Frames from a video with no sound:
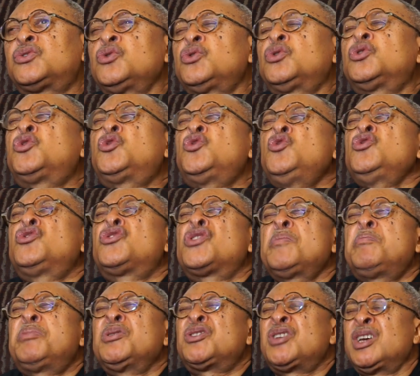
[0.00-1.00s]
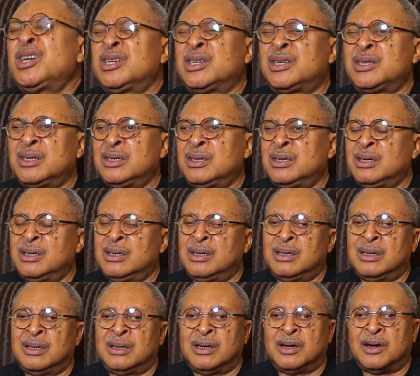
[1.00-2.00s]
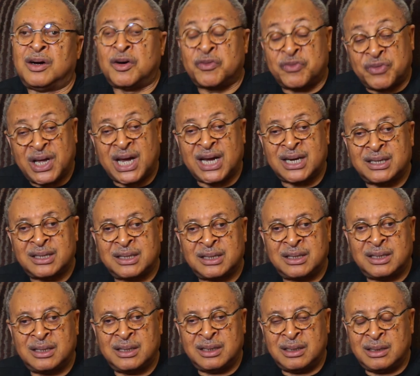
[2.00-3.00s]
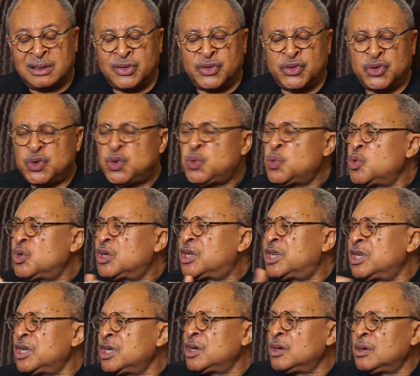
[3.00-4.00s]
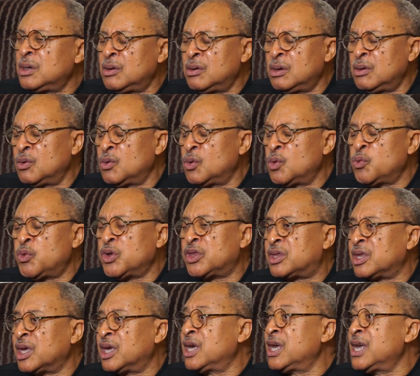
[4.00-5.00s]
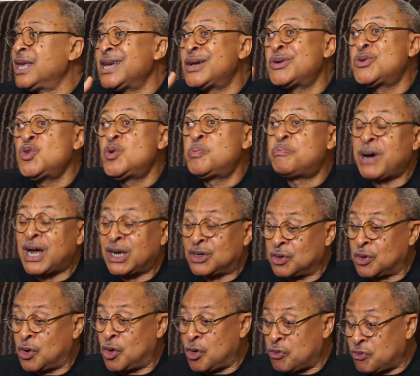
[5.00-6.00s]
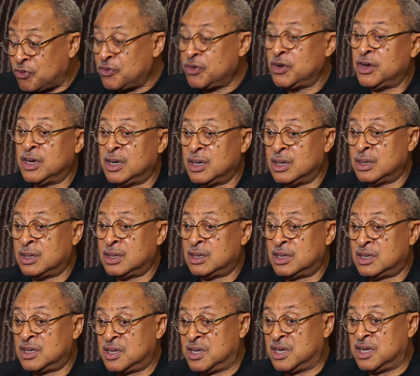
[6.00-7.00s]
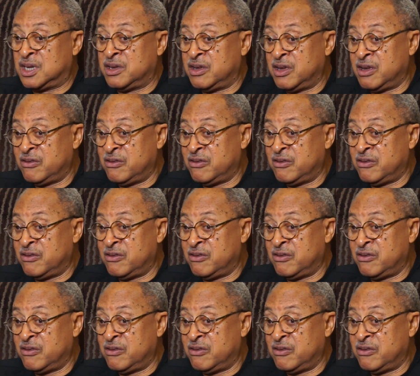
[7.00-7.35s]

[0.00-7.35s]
took 2-3% of that, you would deal with a good part of the